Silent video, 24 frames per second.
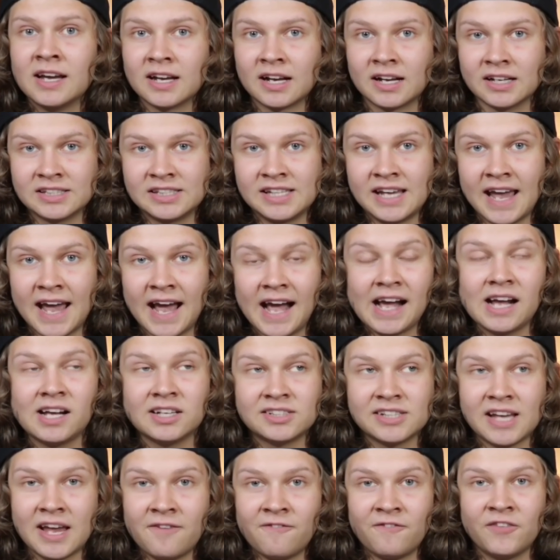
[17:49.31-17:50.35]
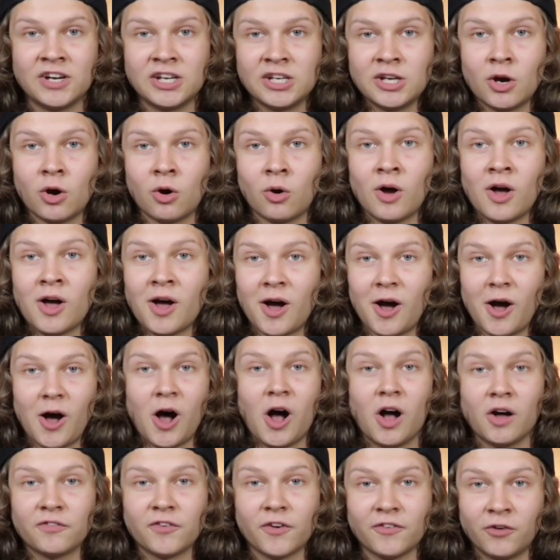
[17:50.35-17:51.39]
because he has a video
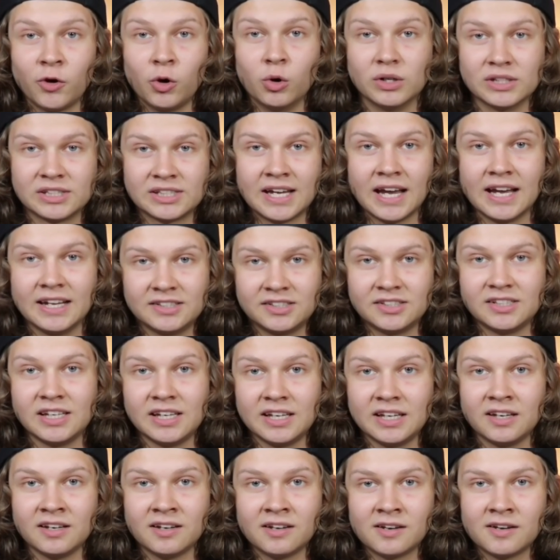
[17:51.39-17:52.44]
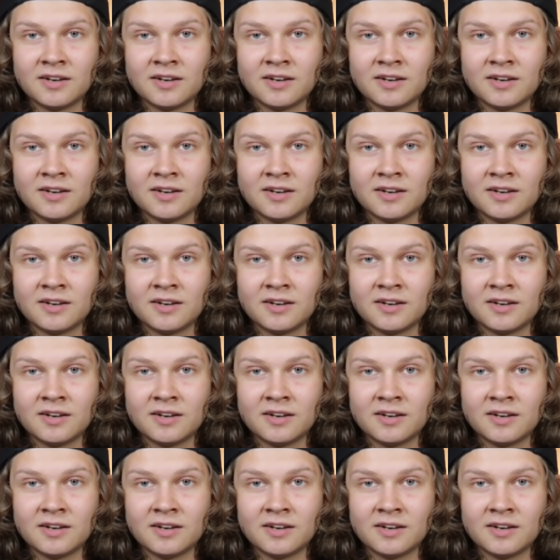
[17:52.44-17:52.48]
off of Who is KayCyy.